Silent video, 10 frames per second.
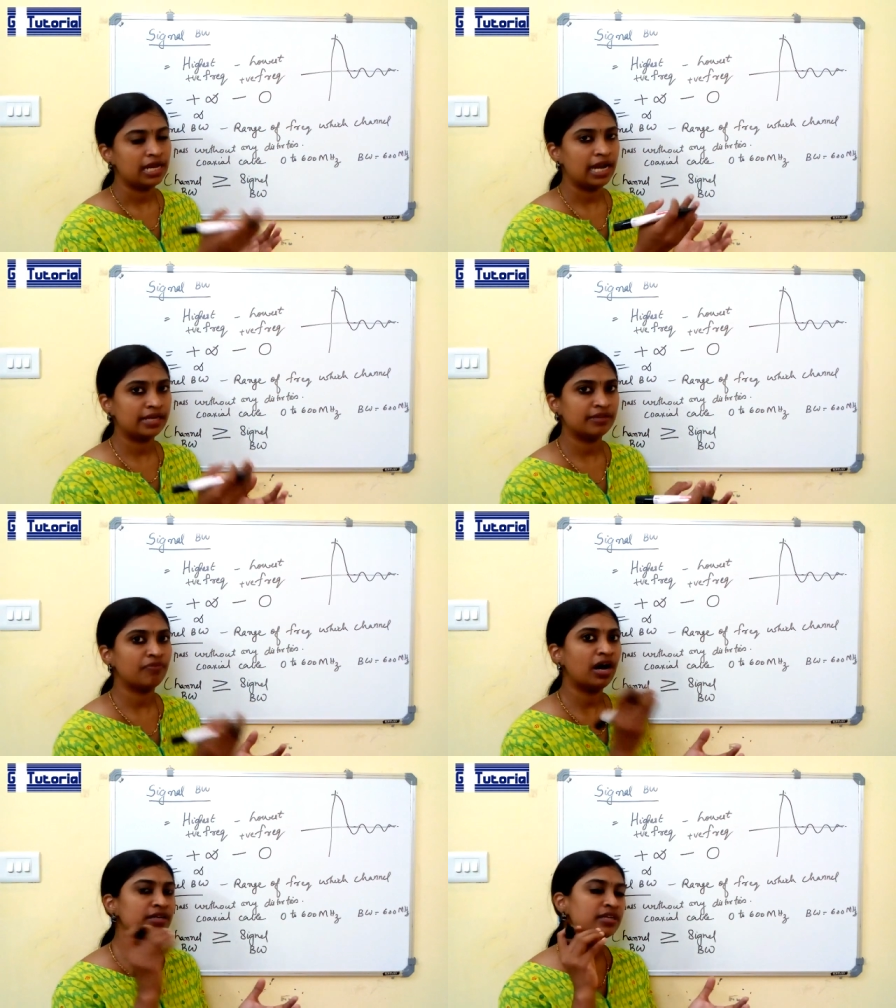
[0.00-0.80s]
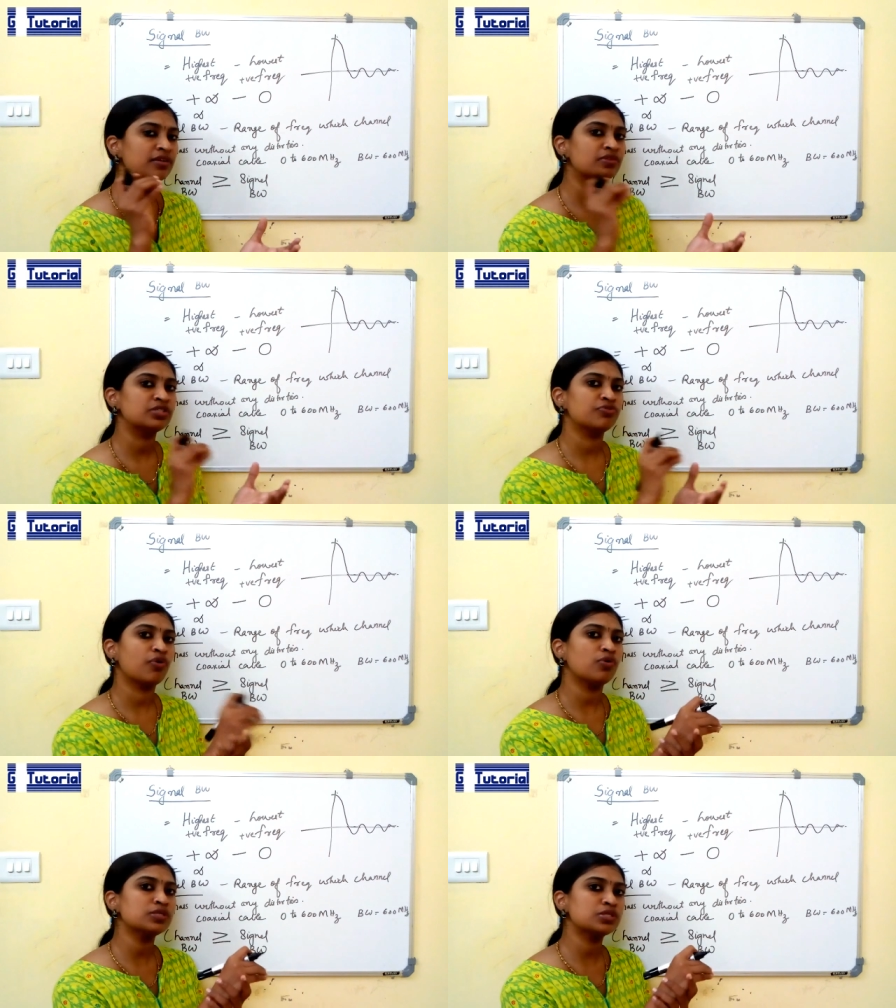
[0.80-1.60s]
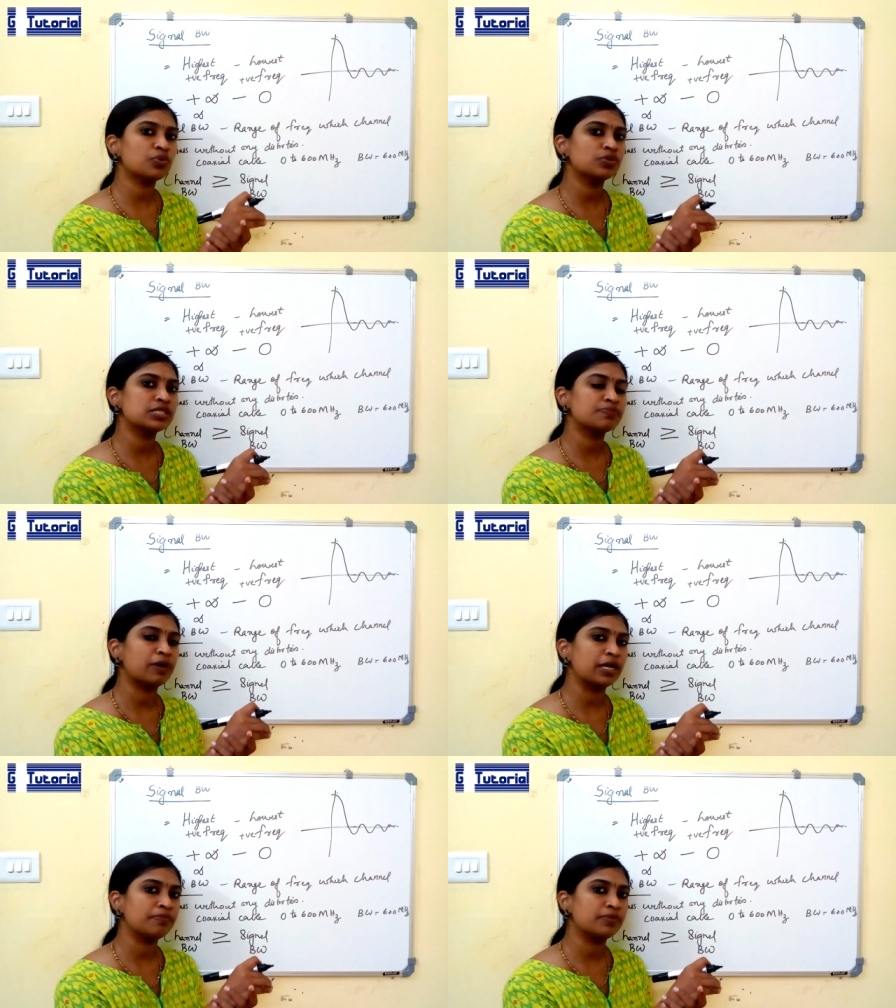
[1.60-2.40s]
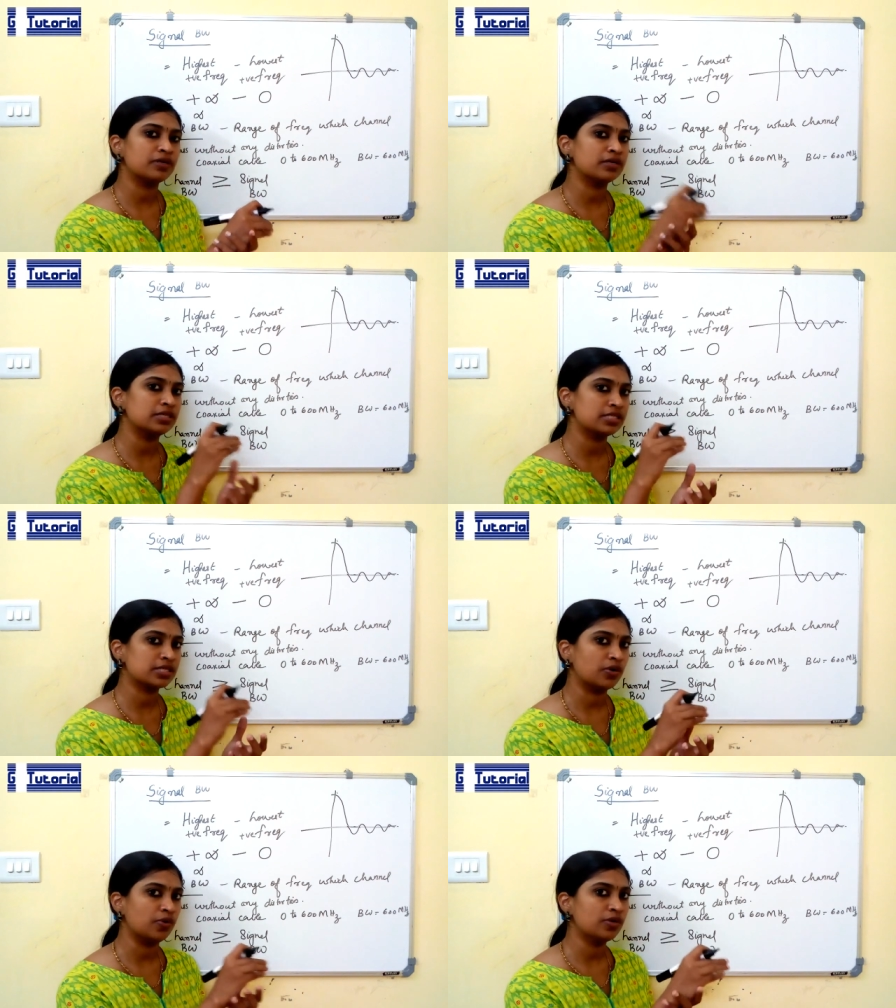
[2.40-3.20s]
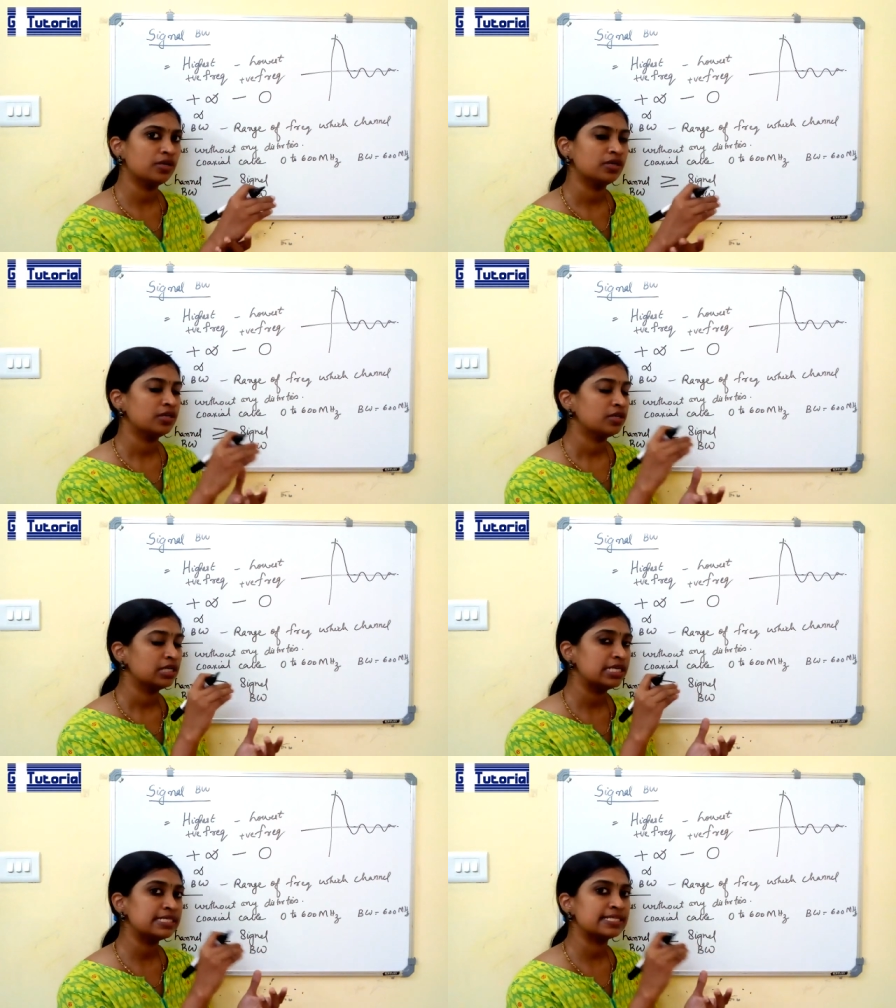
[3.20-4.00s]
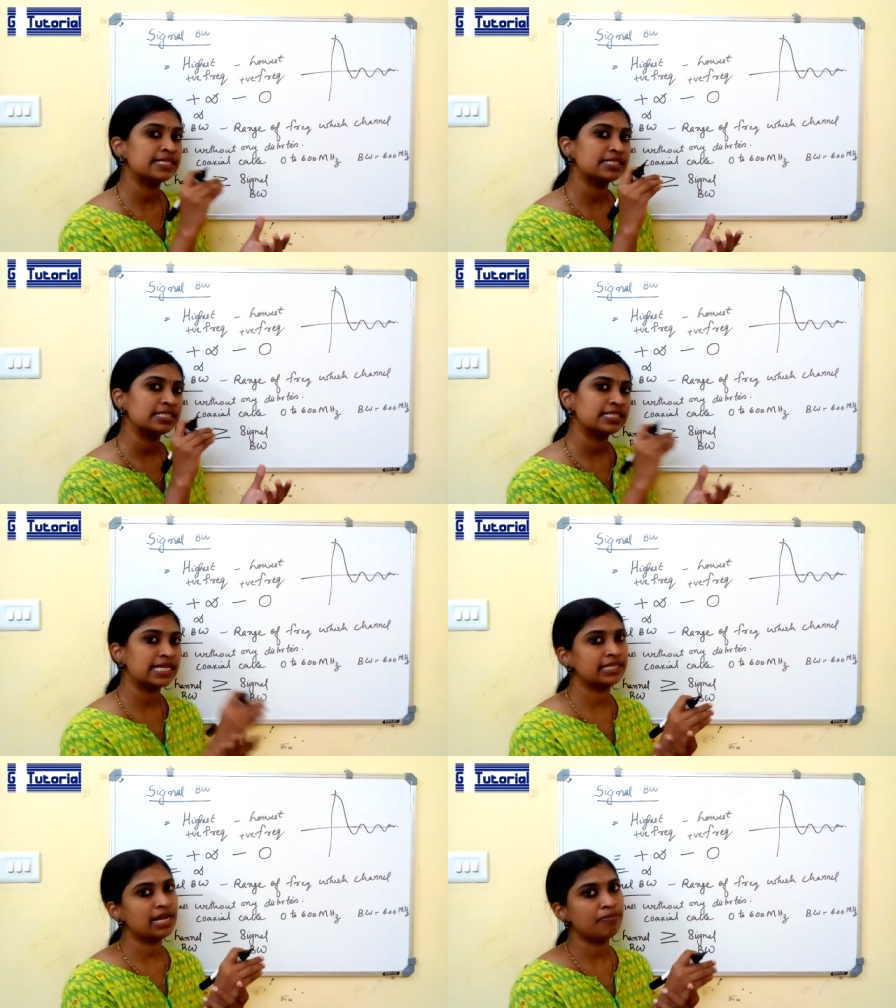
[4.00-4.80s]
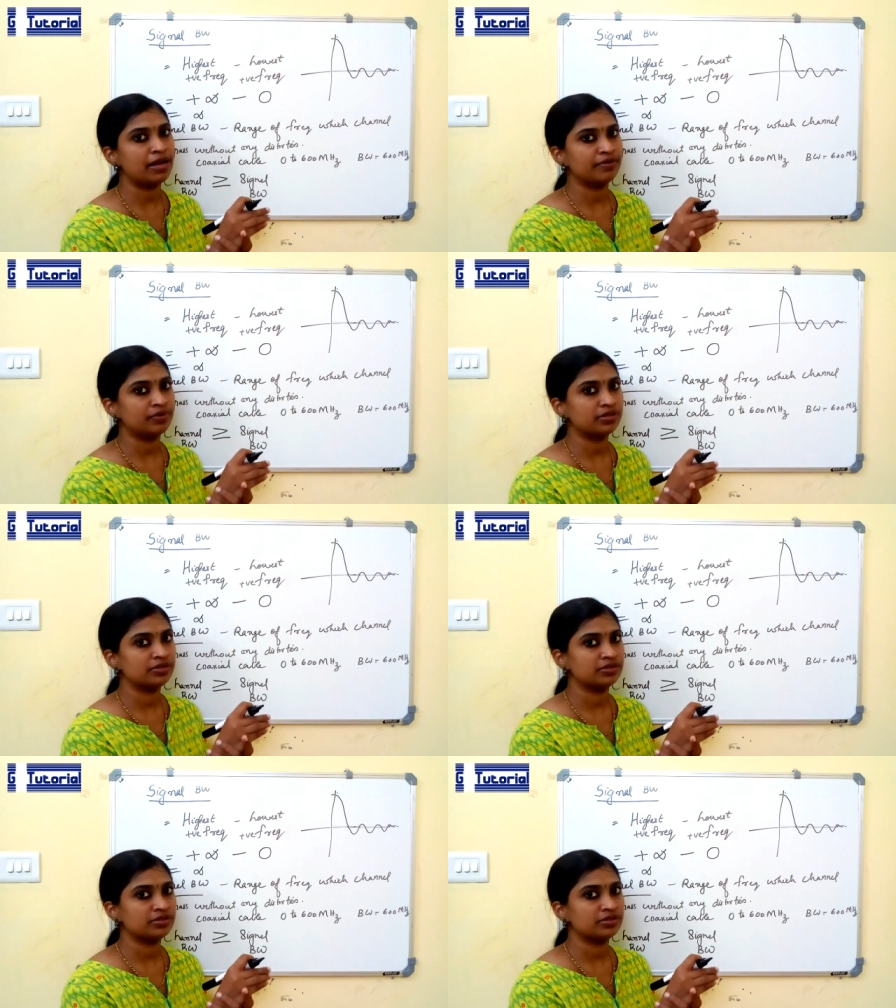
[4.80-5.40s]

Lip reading: and the water which flows through this pipe is called is the signal bandwidth.